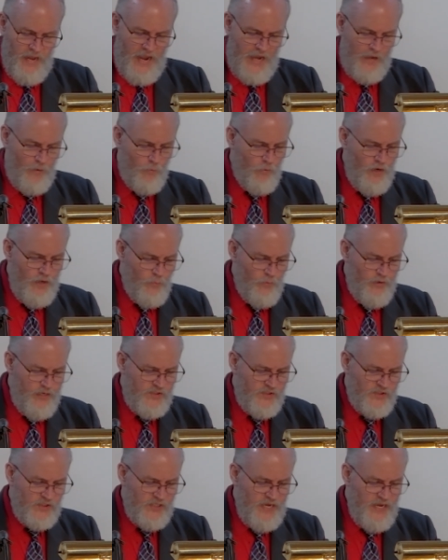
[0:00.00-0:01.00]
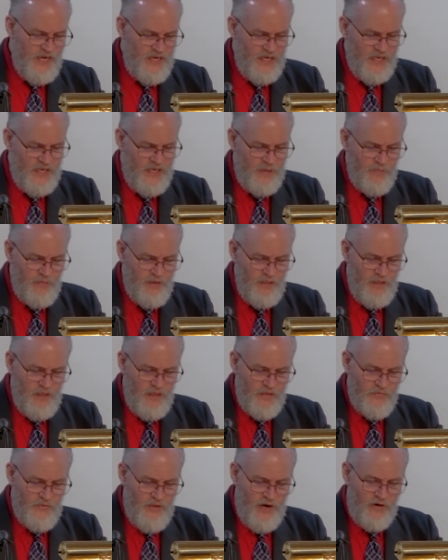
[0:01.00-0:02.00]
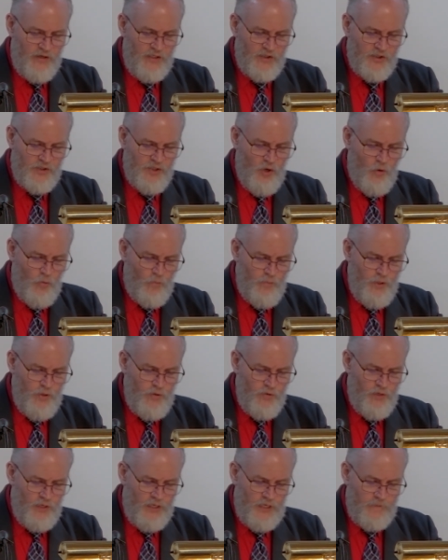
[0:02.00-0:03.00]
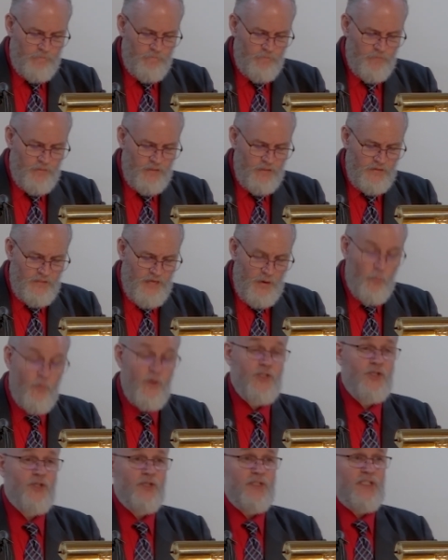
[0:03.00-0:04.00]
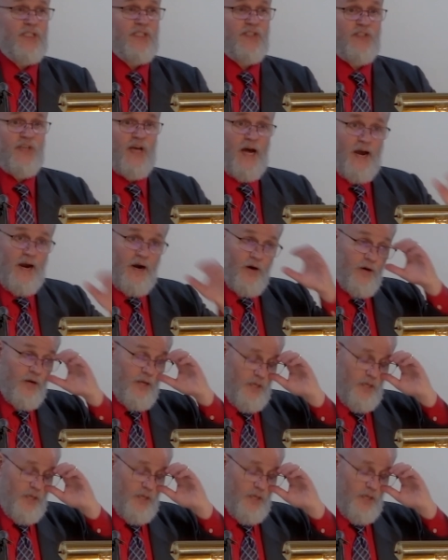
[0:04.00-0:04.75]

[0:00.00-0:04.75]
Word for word: And when we see him, there is no beauty that we should desire